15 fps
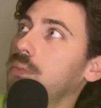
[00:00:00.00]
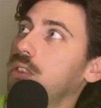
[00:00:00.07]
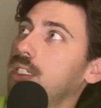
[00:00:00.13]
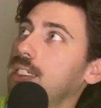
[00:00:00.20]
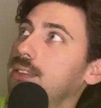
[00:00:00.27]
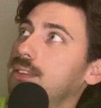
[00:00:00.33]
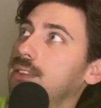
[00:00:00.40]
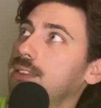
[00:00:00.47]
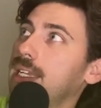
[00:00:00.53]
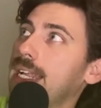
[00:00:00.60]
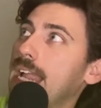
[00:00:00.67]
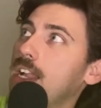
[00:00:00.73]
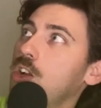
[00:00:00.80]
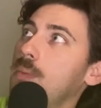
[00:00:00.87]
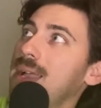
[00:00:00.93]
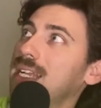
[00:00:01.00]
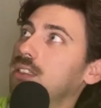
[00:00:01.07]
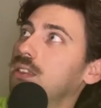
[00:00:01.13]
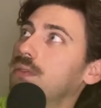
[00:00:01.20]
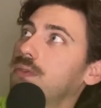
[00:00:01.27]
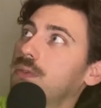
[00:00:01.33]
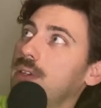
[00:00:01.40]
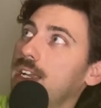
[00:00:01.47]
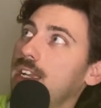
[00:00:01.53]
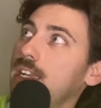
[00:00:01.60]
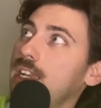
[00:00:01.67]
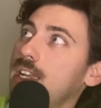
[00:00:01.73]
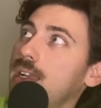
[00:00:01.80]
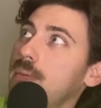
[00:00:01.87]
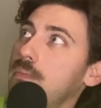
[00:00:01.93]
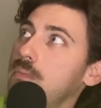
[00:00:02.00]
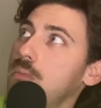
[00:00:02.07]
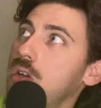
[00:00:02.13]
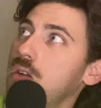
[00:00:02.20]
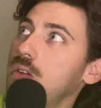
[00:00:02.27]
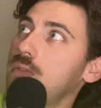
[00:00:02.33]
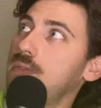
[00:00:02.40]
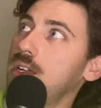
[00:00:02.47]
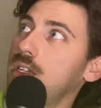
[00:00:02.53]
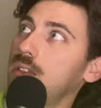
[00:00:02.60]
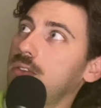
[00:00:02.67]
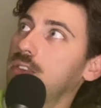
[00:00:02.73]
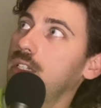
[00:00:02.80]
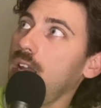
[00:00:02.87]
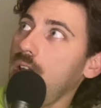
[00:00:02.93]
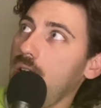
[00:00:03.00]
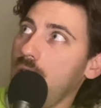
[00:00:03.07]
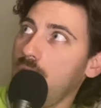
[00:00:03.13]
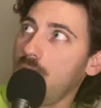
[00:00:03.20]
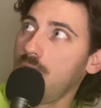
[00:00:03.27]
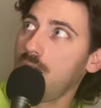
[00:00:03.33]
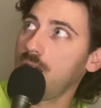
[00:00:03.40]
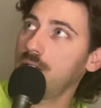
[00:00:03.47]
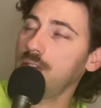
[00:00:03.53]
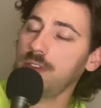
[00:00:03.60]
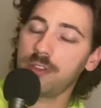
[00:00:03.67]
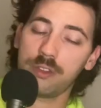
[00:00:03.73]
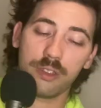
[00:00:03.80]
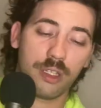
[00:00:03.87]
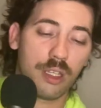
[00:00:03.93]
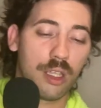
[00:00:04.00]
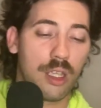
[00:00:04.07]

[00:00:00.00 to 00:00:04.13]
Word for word: please, because I got to go back to Framber Valdez.